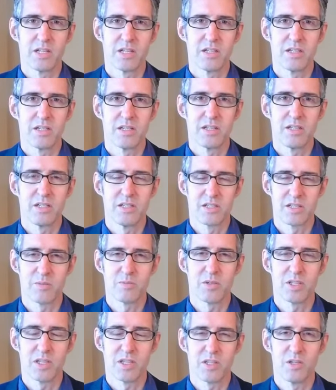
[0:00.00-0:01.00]
is something
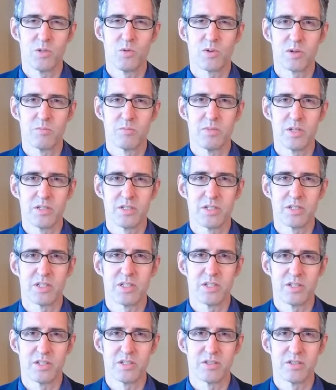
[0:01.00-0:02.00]
that you are built to
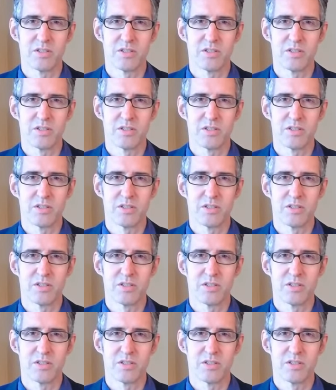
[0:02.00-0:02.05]
do.